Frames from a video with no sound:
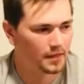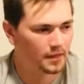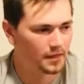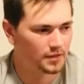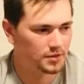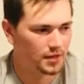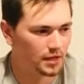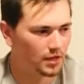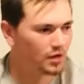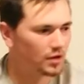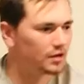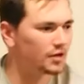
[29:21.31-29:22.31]
And it's like,
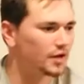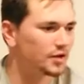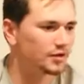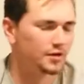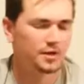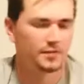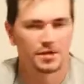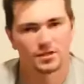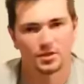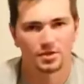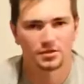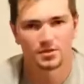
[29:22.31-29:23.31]
oh no, I don't need my
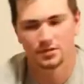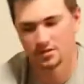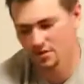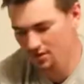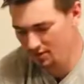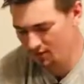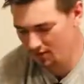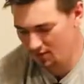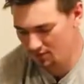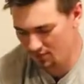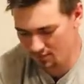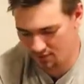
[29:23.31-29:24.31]
socks and
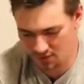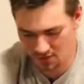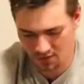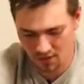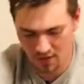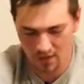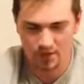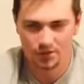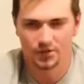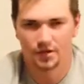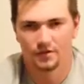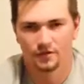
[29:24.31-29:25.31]
whatever. But
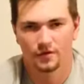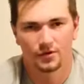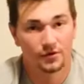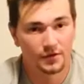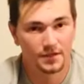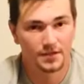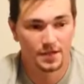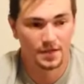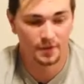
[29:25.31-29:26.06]
so I followed the same